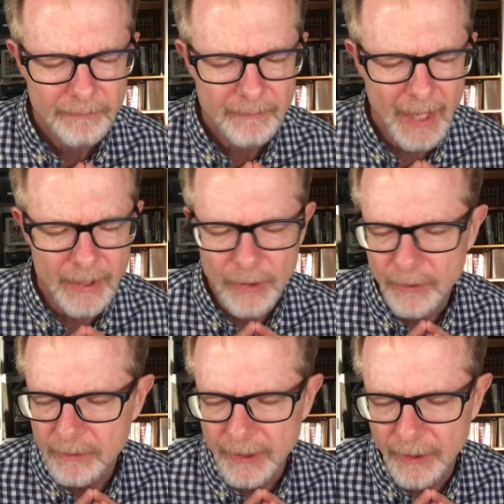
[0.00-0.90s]
and they're
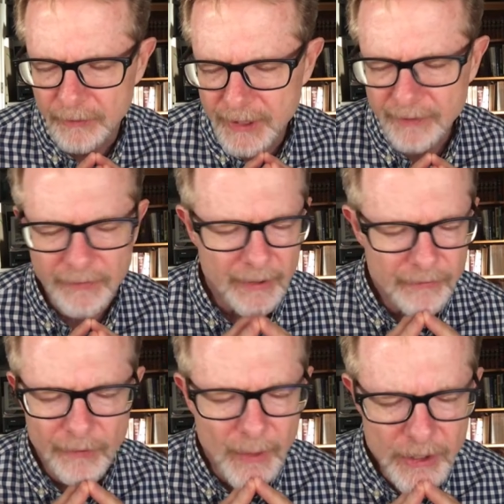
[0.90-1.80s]
they're different
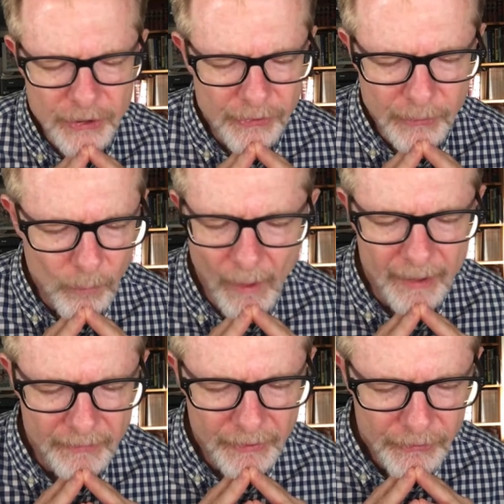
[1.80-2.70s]
for each one
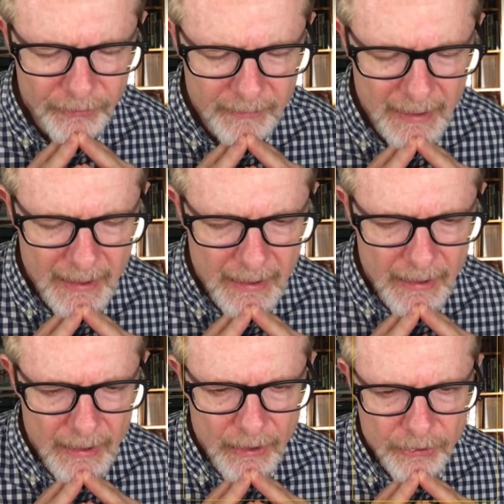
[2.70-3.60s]
of us.
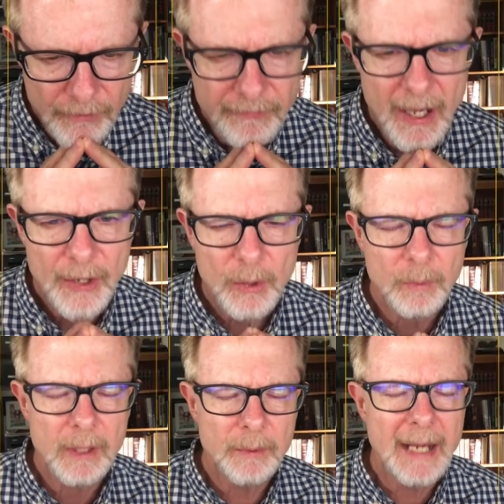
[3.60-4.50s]
So Father,
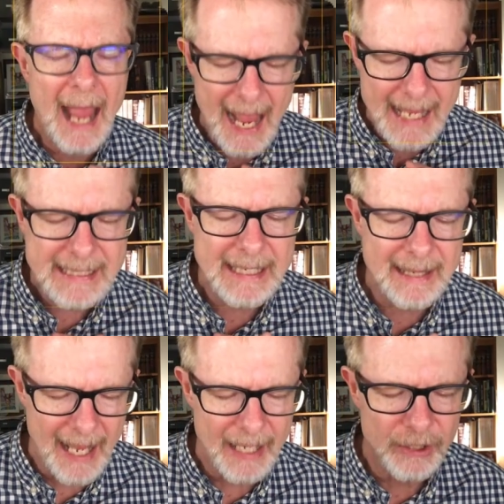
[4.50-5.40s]
we would ask
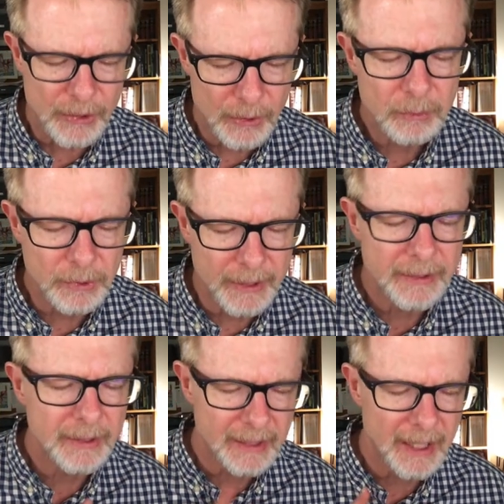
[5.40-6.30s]
that you
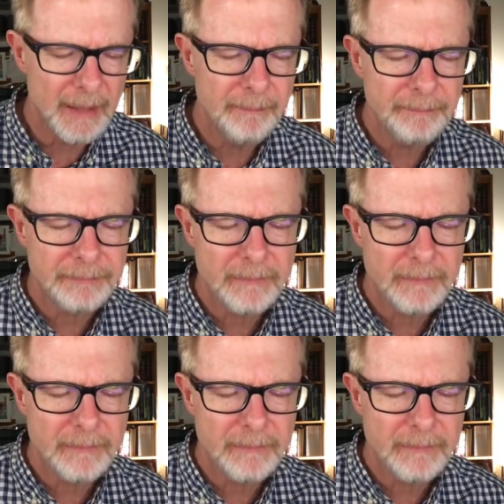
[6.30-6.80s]
would come,